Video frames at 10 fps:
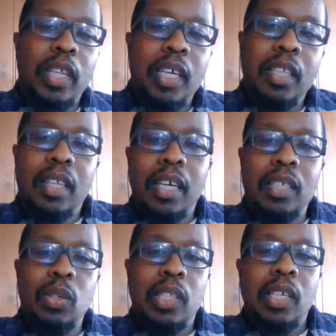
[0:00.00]
And so I
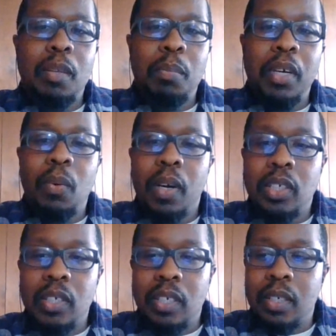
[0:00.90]
think the big
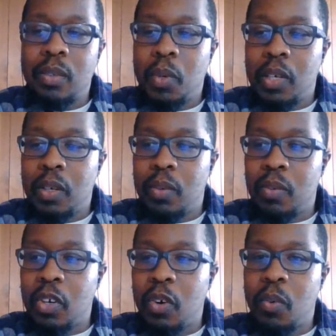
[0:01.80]
question is,
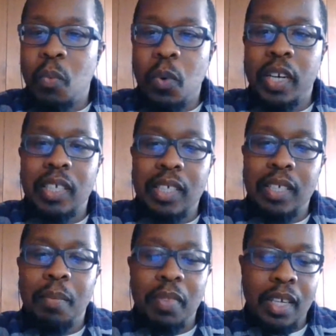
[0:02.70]
well, what
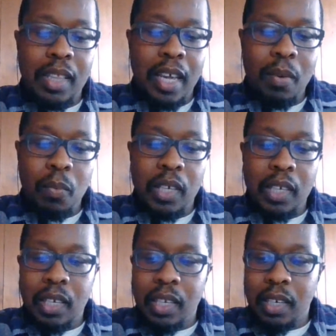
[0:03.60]
is something that we
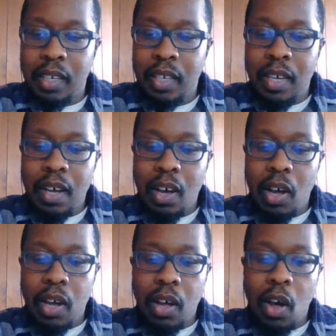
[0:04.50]
can
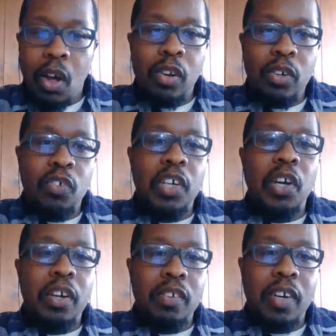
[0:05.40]
all
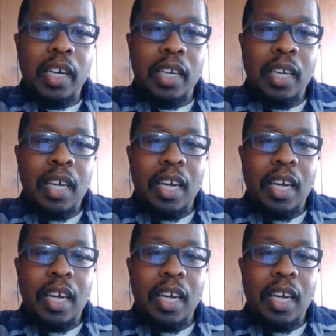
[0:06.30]
agree on, right?